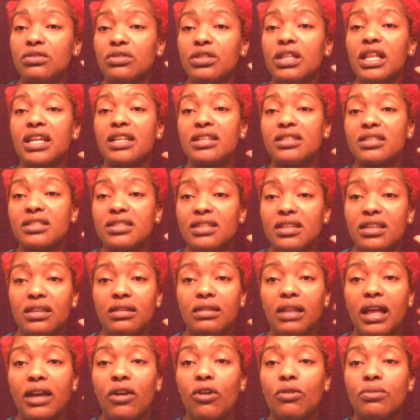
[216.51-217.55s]
let it sit,
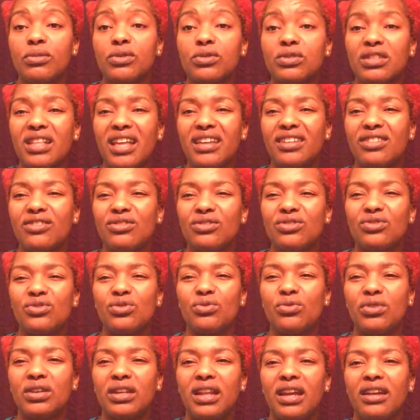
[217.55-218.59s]
like almost like you're
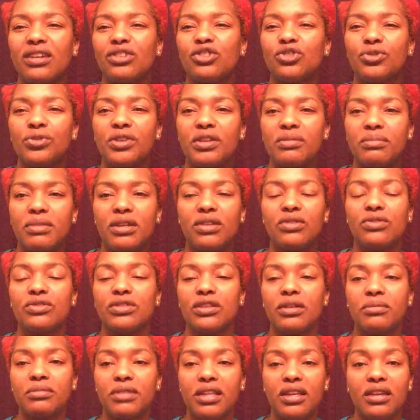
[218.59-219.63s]
doing like a treatment or
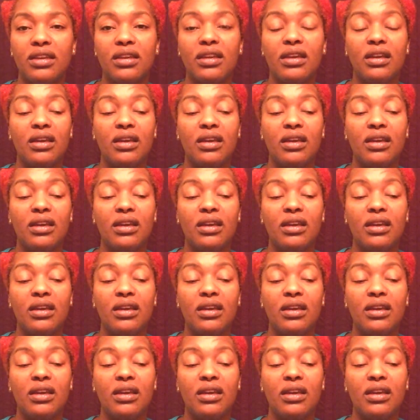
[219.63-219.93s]
something.